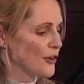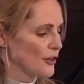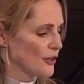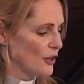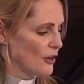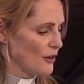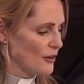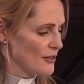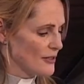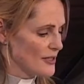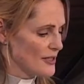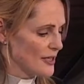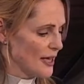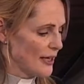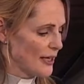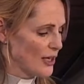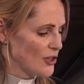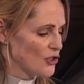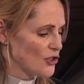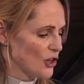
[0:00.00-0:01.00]
other gods
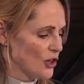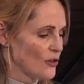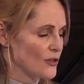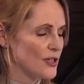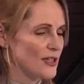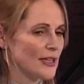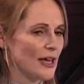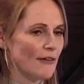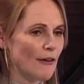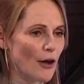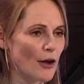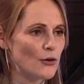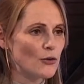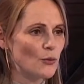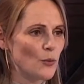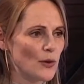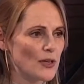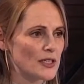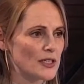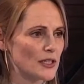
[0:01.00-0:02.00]
and had chosen their
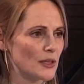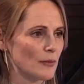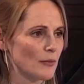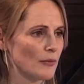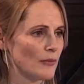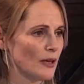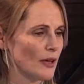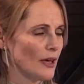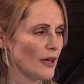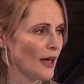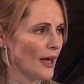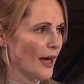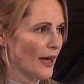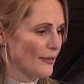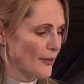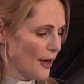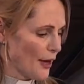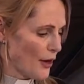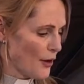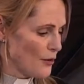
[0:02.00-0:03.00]
own wisdom
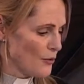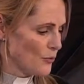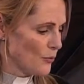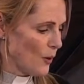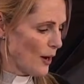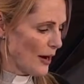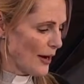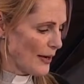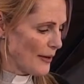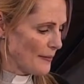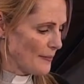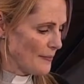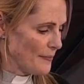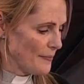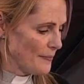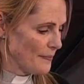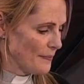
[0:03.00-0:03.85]
and their own way.